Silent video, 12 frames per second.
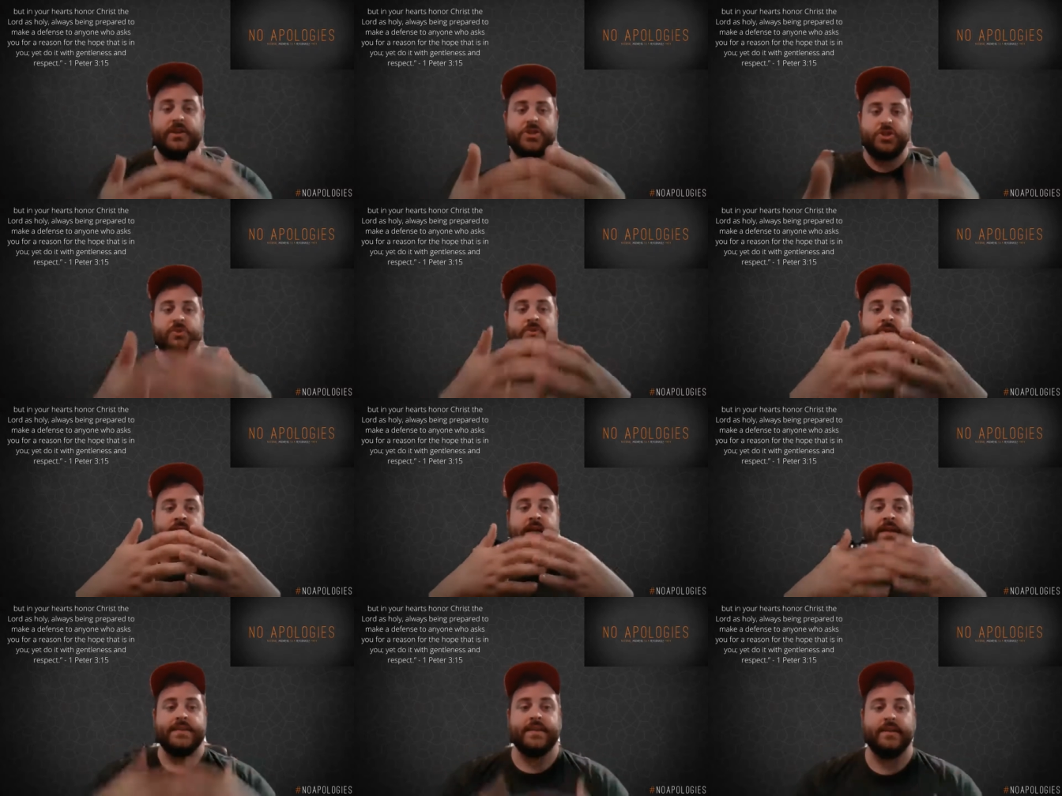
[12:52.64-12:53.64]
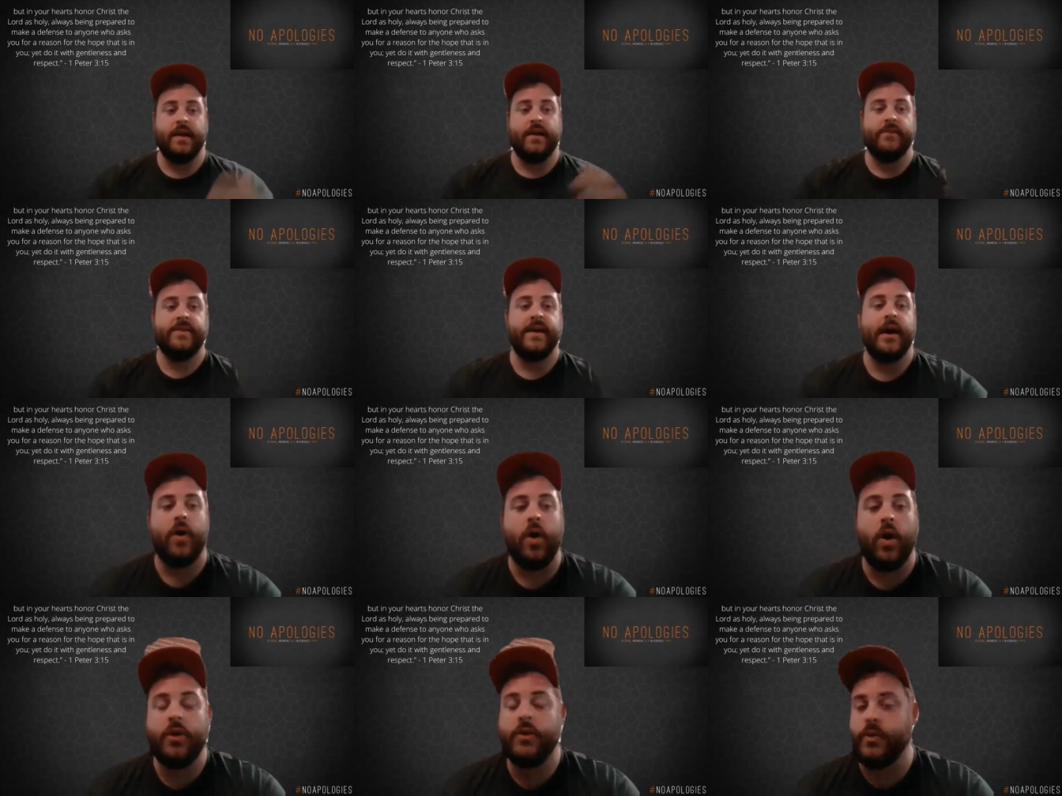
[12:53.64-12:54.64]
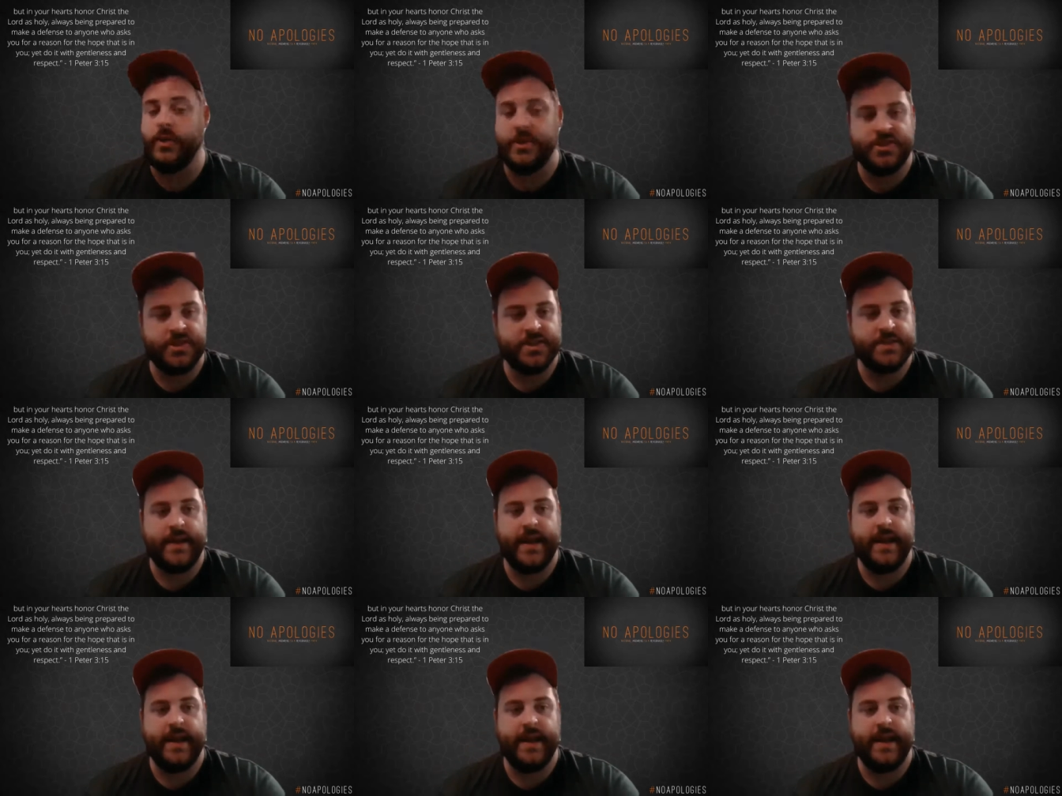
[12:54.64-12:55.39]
to choose to love God. All other religions, man,